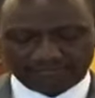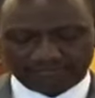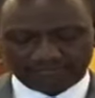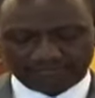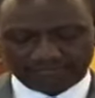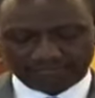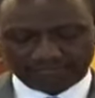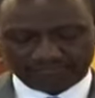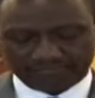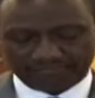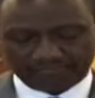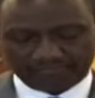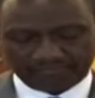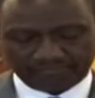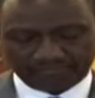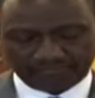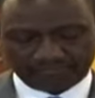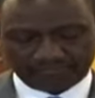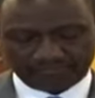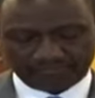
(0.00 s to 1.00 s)

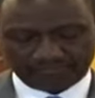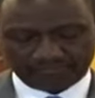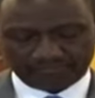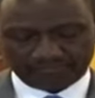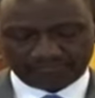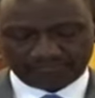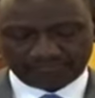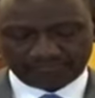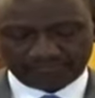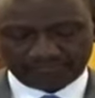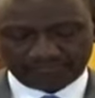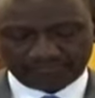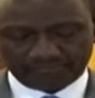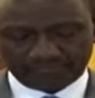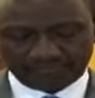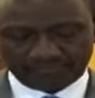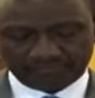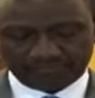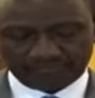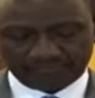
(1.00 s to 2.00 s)

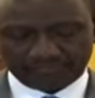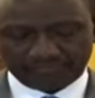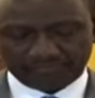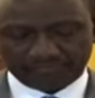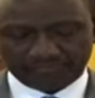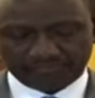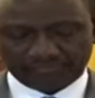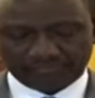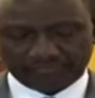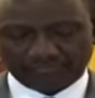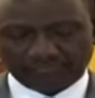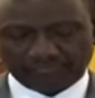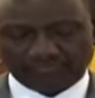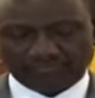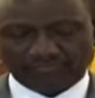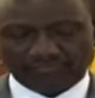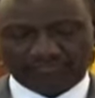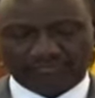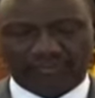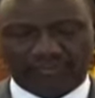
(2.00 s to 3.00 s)

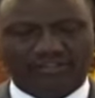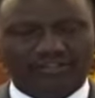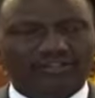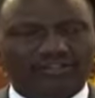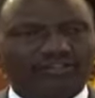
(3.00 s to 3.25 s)
(silence)